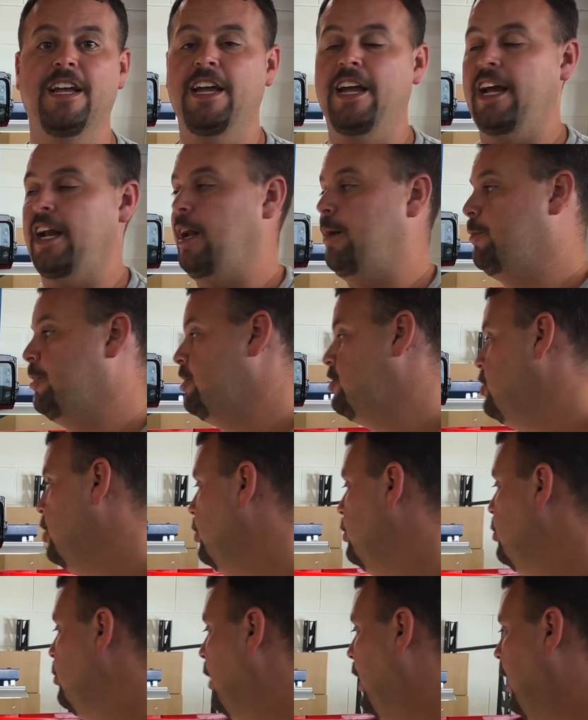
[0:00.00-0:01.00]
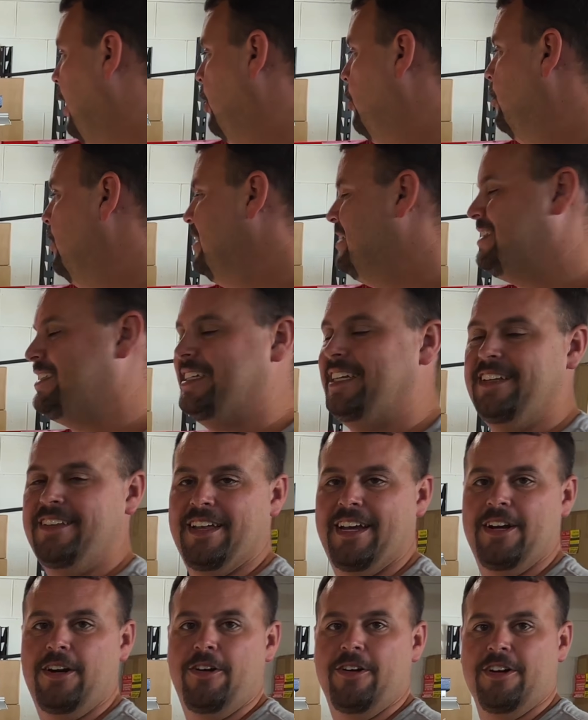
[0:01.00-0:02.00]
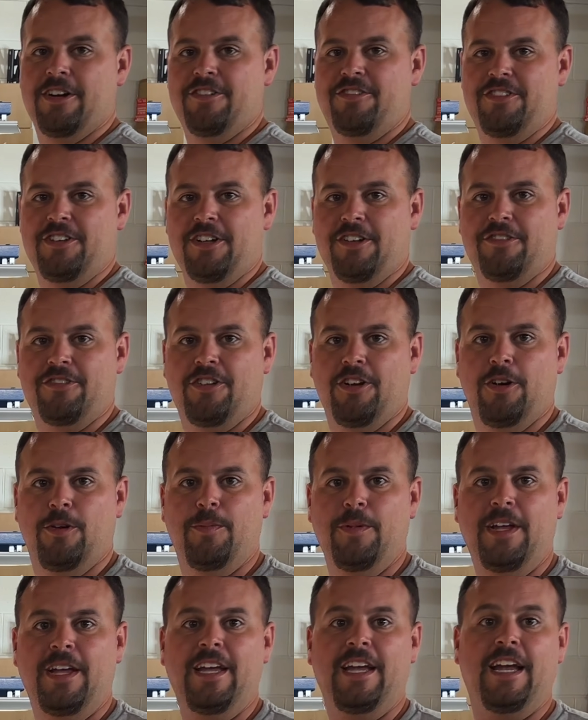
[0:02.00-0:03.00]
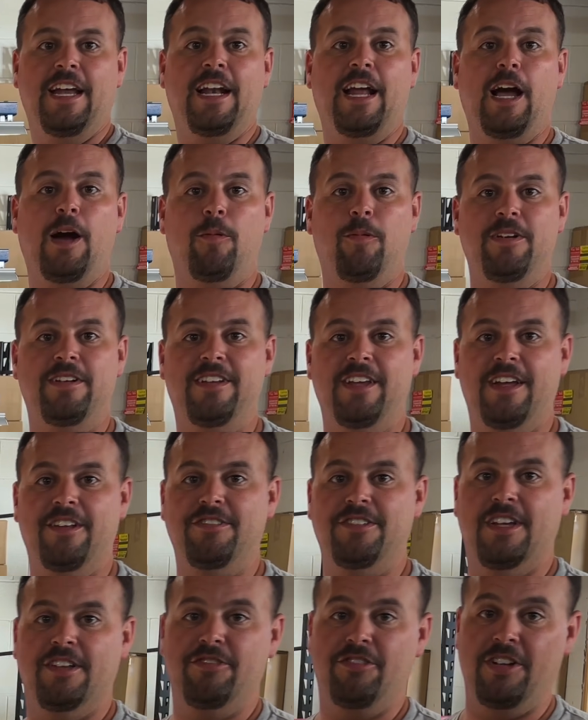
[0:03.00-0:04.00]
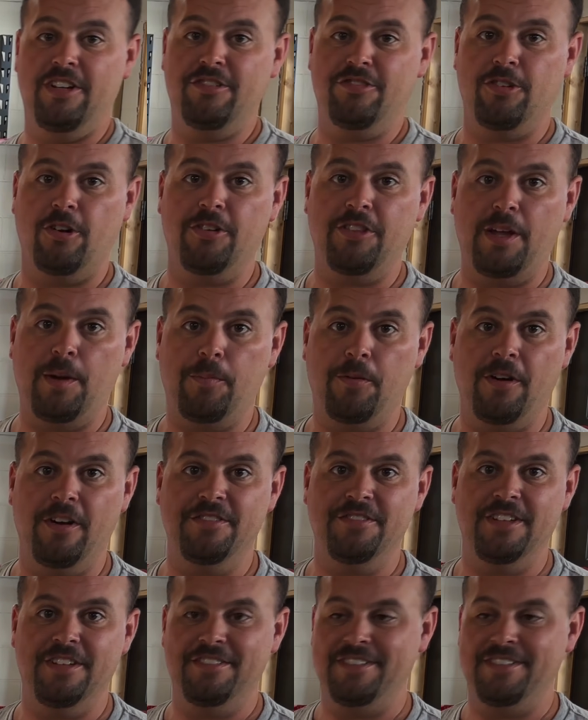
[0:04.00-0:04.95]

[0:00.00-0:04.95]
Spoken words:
And I'm going to show you how we see that on an oscilloscope and how we test that. So let's start that process